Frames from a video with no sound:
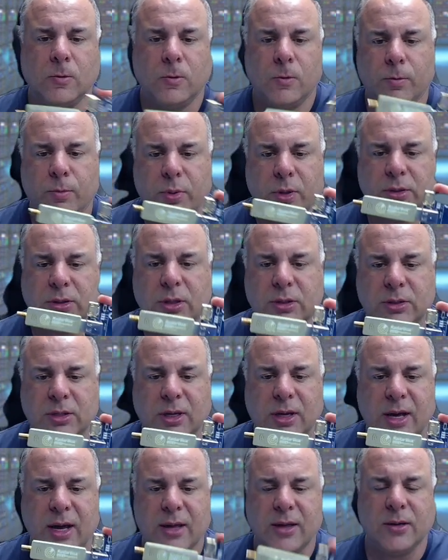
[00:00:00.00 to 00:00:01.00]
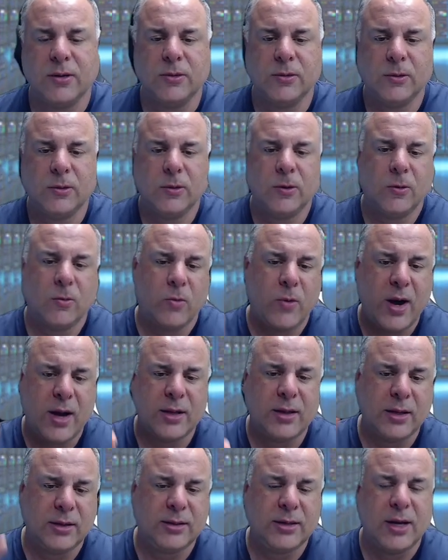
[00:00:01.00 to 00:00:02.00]
put this together, ran
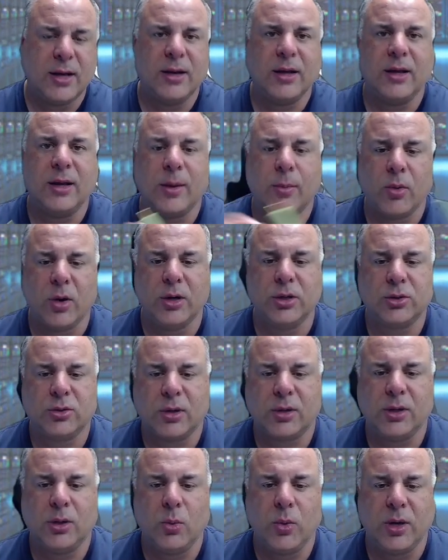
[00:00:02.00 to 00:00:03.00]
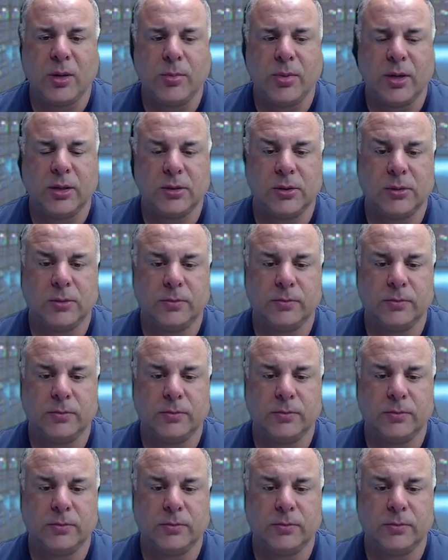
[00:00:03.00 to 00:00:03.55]
an antenna, and I'm running strictly WINGBITS.